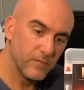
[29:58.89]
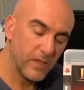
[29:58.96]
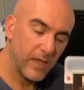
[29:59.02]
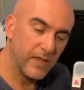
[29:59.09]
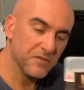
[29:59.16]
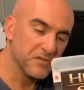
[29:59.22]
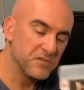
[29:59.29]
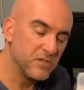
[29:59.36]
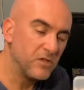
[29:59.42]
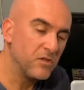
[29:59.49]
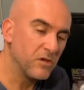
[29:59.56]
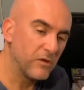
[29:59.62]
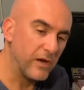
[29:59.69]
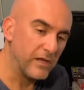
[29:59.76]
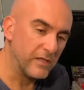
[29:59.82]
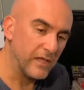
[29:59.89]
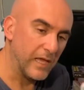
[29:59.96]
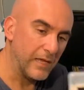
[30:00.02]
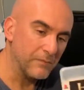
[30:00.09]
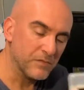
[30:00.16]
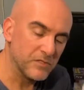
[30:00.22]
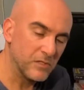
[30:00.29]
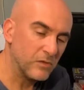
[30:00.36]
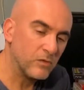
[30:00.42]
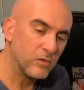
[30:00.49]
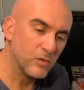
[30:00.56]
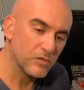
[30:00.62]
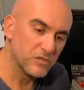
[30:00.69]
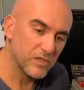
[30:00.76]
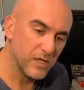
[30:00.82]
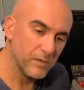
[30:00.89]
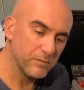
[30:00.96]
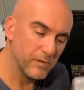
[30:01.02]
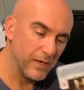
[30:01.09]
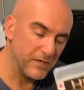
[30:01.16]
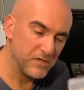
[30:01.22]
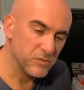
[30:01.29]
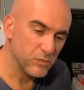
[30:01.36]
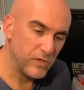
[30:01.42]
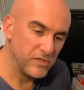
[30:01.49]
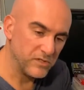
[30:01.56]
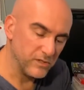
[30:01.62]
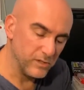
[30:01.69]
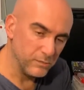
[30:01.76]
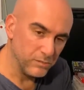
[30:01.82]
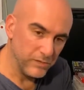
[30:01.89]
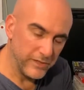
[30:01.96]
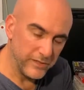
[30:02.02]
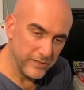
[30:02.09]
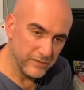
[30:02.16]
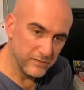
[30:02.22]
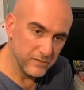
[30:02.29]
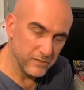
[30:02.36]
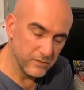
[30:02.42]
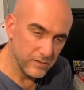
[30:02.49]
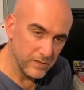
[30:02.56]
And it's still a great game, still holds up. I just recently played it